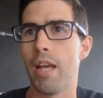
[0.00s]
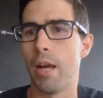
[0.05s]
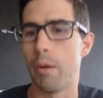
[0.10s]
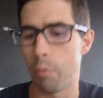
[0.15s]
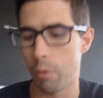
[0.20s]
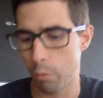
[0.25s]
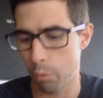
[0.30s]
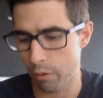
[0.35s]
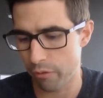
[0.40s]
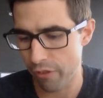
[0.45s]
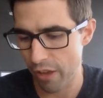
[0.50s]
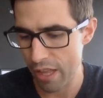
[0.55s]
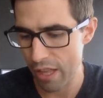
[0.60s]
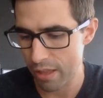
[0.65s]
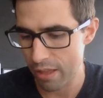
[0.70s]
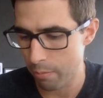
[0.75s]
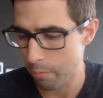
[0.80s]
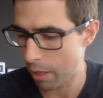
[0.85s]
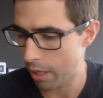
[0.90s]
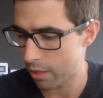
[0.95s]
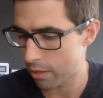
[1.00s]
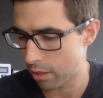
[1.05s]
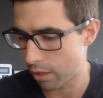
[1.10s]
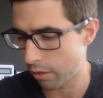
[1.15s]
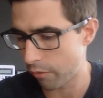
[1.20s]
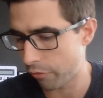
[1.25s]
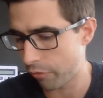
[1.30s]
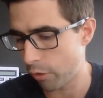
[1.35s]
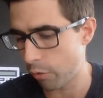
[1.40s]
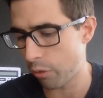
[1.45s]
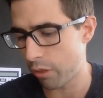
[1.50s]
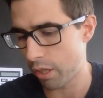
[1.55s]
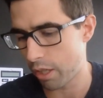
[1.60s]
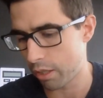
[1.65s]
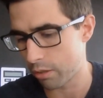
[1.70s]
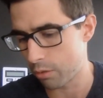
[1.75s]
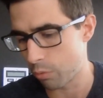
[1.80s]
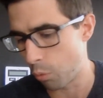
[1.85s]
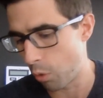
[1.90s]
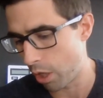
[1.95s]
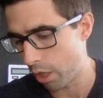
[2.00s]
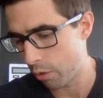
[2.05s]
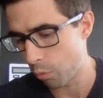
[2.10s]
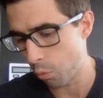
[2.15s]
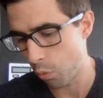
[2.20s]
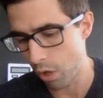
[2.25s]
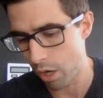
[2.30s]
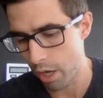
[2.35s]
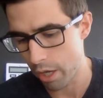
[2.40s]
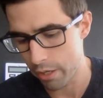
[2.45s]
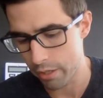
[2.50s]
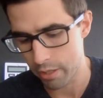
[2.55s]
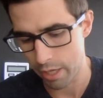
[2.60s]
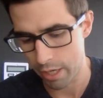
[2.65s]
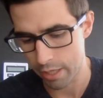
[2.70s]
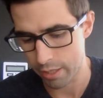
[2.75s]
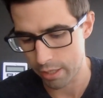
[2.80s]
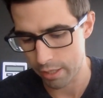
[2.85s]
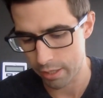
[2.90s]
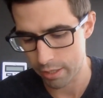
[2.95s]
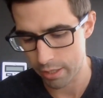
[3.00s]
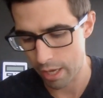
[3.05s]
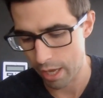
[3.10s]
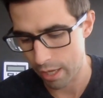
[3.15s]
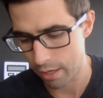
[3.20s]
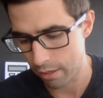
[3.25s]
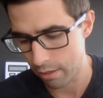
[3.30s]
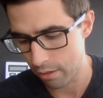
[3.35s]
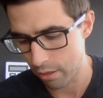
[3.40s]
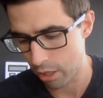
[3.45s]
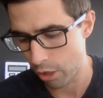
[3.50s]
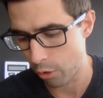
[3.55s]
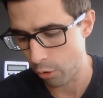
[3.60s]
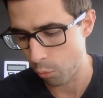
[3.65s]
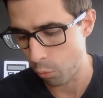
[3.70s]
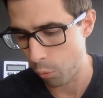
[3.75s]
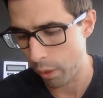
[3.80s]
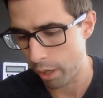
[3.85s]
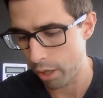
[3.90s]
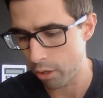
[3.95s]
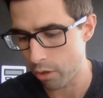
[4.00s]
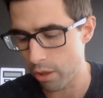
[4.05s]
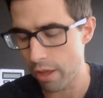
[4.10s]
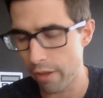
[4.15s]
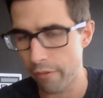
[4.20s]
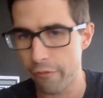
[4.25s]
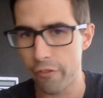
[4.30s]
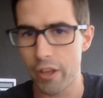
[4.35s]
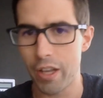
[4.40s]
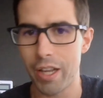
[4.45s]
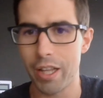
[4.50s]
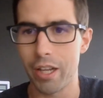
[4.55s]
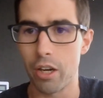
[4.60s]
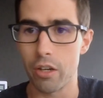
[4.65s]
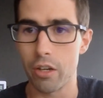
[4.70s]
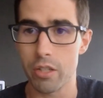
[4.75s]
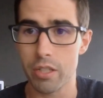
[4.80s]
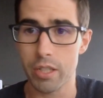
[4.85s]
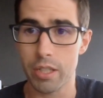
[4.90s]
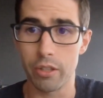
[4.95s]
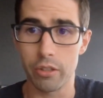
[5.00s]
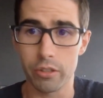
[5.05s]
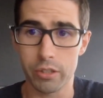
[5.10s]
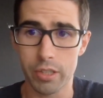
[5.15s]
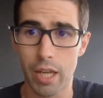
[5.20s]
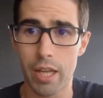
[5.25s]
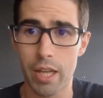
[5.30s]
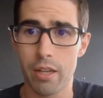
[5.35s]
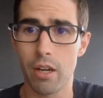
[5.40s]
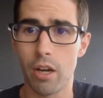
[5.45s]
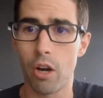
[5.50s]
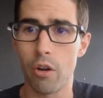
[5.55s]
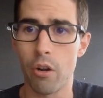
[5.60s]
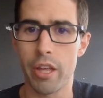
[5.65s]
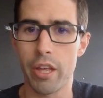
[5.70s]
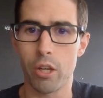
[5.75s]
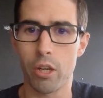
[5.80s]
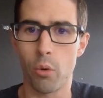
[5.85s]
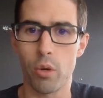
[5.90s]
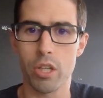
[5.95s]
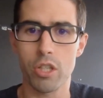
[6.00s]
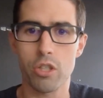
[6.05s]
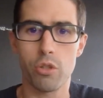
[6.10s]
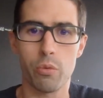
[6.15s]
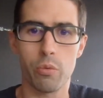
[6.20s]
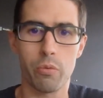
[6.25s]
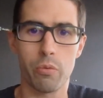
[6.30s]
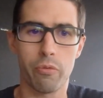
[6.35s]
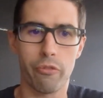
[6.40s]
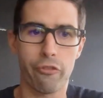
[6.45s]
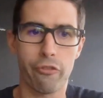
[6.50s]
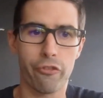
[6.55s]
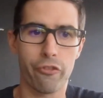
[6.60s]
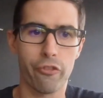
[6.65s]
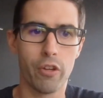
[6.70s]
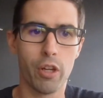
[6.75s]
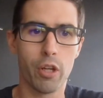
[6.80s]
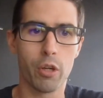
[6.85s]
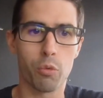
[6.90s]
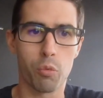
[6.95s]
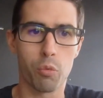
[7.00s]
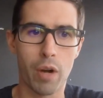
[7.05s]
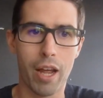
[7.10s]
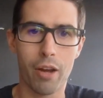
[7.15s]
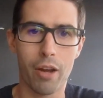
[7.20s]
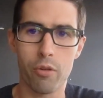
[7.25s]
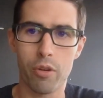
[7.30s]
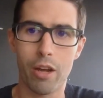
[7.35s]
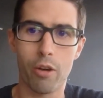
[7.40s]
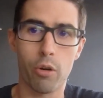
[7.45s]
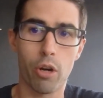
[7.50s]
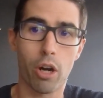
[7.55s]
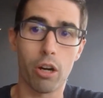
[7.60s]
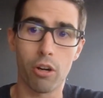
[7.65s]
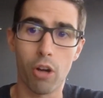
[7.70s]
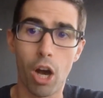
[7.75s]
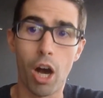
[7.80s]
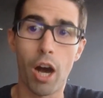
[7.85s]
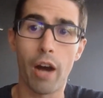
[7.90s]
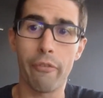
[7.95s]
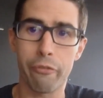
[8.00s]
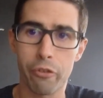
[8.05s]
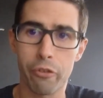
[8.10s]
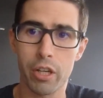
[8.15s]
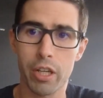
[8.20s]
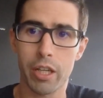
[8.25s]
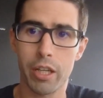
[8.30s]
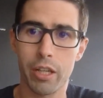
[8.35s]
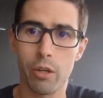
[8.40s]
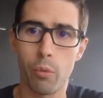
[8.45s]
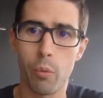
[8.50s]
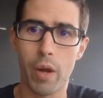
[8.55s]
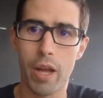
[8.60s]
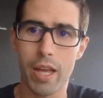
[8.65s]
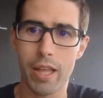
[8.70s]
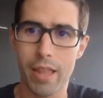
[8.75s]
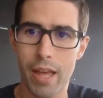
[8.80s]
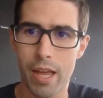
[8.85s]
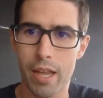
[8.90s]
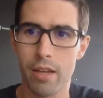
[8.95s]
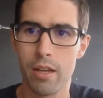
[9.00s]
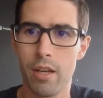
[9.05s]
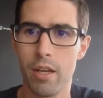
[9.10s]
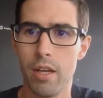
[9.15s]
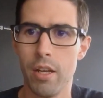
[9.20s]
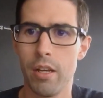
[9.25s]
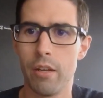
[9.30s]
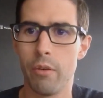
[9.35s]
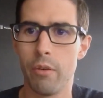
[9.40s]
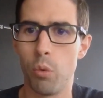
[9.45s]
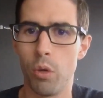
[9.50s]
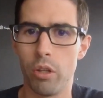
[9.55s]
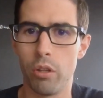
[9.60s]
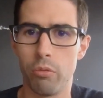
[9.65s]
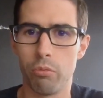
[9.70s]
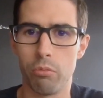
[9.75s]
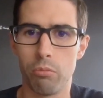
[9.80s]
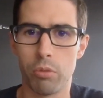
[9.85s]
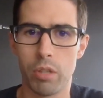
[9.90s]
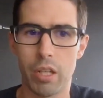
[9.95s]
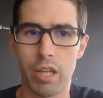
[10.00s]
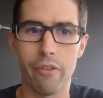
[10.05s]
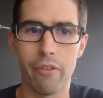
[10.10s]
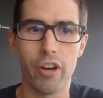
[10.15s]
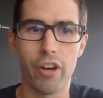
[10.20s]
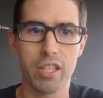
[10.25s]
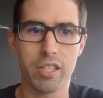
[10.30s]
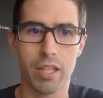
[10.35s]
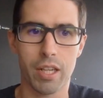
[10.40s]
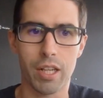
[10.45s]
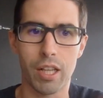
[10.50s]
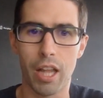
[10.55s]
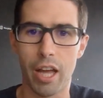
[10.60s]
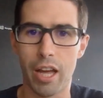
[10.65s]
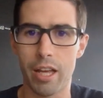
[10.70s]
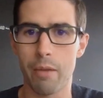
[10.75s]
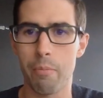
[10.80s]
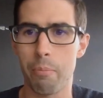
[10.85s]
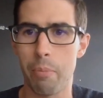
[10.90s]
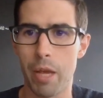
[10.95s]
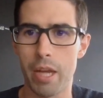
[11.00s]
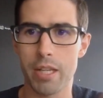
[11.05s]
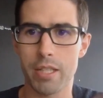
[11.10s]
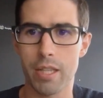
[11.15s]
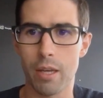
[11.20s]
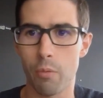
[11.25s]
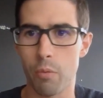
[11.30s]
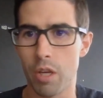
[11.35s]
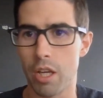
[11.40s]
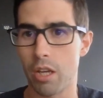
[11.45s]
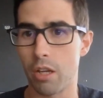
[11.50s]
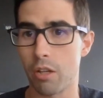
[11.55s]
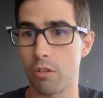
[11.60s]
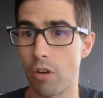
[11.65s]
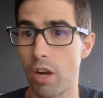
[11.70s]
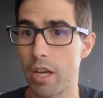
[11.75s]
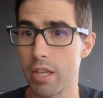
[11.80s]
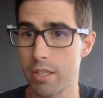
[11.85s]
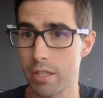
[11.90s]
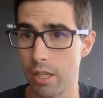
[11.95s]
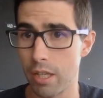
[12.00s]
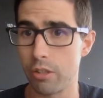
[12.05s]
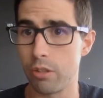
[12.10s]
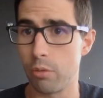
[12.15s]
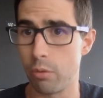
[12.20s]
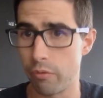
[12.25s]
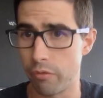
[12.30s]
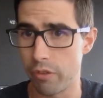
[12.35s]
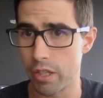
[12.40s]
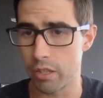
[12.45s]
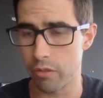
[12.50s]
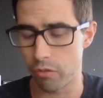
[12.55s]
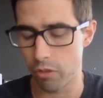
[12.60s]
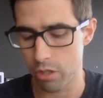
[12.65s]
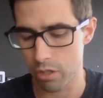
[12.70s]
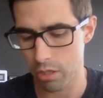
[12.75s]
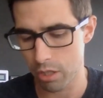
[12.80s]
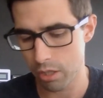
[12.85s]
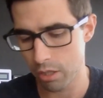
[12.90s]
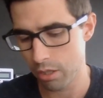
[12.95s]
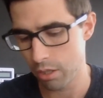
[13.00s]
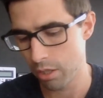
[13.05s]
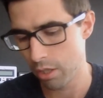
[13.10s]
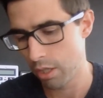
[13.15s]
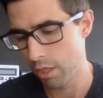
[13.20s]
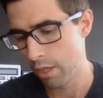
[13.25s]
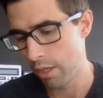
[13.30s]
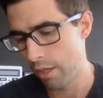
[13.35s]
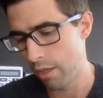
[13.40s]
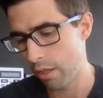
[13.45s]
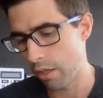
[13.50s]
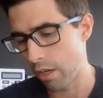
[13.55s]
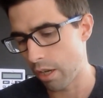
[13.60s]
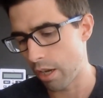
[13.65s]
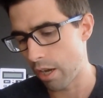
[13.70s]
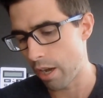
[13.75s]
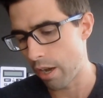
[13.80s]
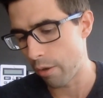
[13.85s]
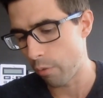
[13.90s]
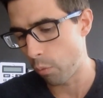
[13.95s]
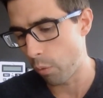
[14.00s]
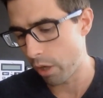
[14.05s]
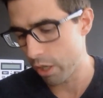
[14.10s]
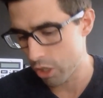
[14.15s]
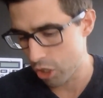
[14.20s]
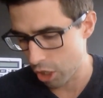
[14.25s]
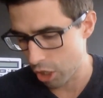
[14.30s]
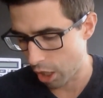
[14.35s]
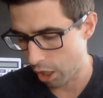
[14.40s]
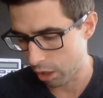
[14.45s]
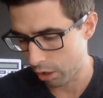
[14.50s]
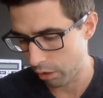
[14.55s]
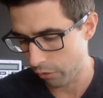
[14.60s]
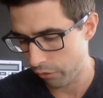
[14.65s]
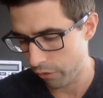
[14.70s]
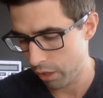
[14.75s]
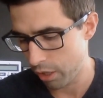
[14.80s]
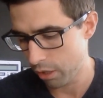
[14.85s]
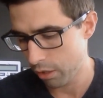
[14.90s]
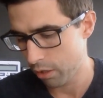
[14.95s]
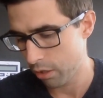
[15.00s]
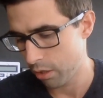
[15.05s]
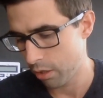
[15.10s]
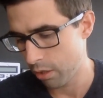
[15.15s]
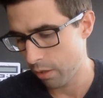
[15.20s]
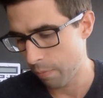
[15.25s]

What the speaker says: And we would vet them based on a few things. One was, as I said, where do they fit in our skill set? Are they going to round out our offering in a way that will give us a client base that we can cross-sell to and vice versa? What geography?